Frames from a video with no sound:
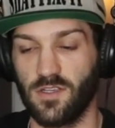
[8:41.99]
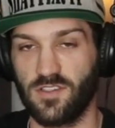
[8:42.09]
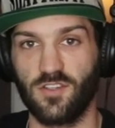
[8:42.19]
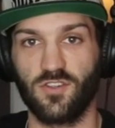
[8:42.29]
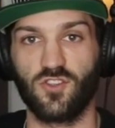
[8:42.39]

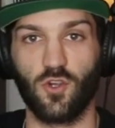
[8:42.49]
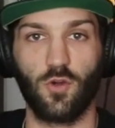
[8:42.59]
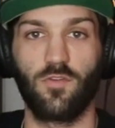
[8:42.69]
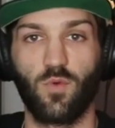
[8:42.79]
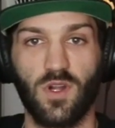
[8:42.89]
Does it
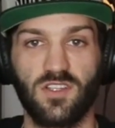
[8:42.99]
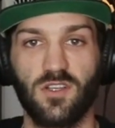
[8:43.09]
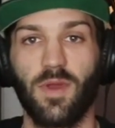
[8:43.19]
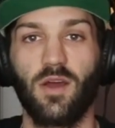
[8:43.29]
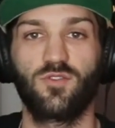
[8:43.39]
deserve what it's
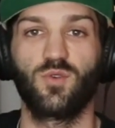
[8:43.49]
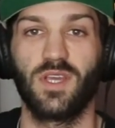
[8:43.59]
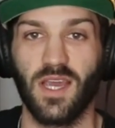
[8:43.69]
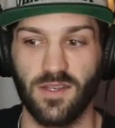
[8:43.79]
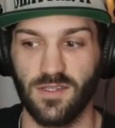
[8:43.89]
about to
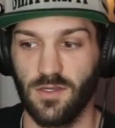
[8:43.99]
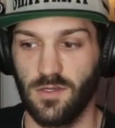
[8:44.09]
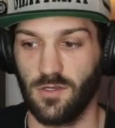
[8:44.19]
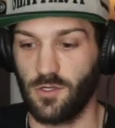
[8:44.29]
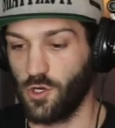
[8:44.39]
get?
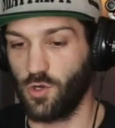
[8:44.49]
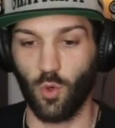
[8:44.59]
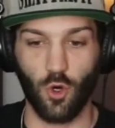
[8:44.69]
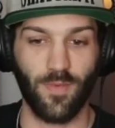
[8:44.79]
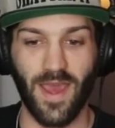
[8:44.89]
Good
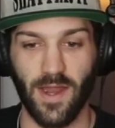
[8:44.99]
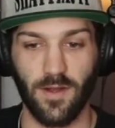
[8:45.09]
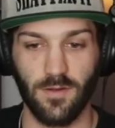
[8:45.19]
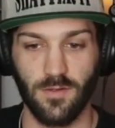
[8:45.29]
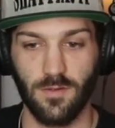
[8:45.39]
or
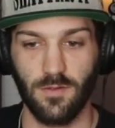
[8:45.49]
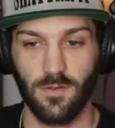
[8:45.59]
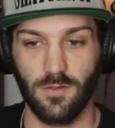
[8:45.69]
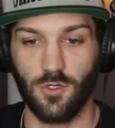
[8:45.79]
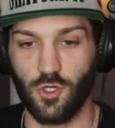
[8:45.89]
bad?
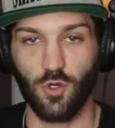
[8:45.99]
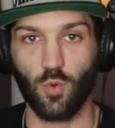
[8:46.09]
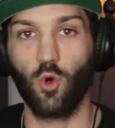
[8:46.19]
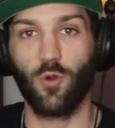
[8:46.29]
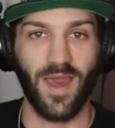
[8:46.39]
Good
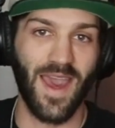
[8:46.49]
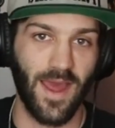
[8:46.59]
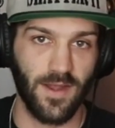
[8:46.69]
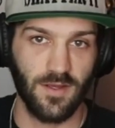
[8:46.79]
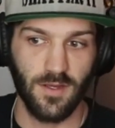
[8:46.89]
or
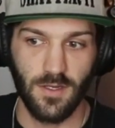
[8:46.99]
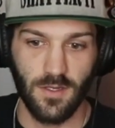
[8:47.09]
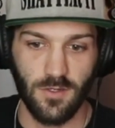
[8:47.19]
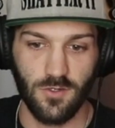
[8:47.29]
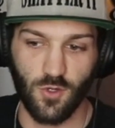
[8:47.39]
bad?
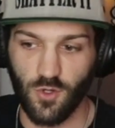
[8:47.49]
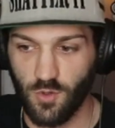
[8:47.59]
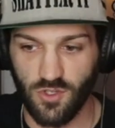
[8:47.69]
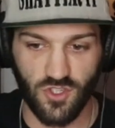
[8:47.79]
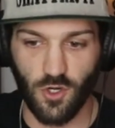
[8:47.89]
Do
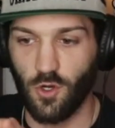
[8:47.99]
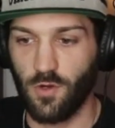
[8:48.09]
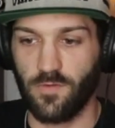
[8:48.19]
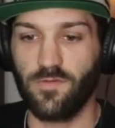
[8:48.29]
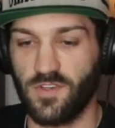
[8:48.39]
you
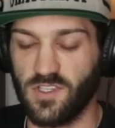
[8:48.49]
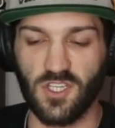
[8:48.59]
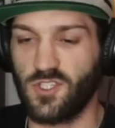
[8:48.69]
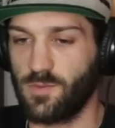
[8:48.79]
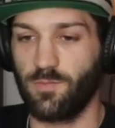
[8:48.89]
deserve, does
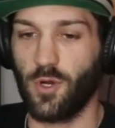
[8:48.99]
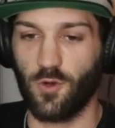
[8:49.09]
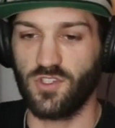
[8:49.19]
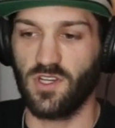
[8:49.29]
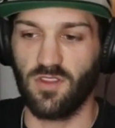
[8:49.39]
this
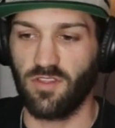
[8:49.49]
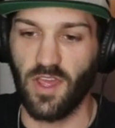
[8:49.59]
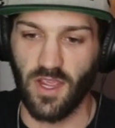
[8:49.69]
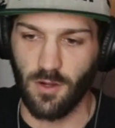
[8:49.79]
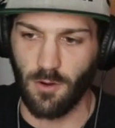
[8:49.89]
person,
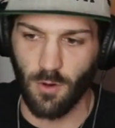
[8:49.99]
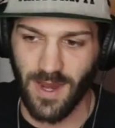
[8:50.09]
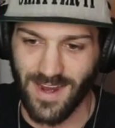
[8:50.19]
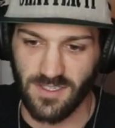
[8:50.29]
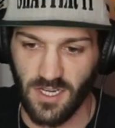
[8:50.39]
thing,
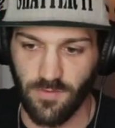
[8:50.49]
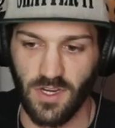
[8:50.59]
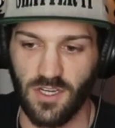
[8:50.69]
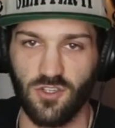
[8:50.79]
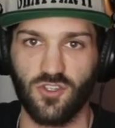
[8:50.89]
or
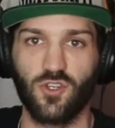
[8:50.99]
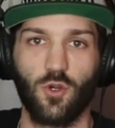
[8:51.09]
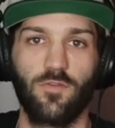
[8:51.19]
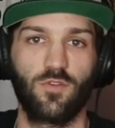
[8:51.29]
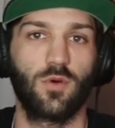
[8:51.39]
activity
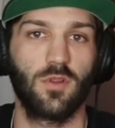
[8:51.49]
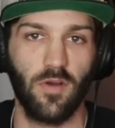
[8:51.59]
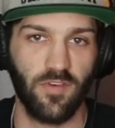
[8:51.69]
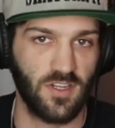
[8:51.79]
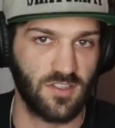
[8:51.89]
deserve your
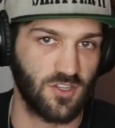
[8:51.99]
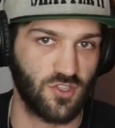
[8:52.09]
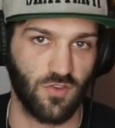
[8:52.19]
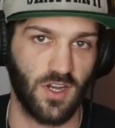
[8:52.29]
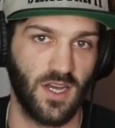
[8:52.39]
love and
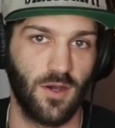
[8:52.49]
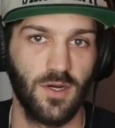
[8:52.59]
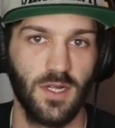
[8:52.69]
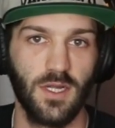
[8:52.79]
attention right now?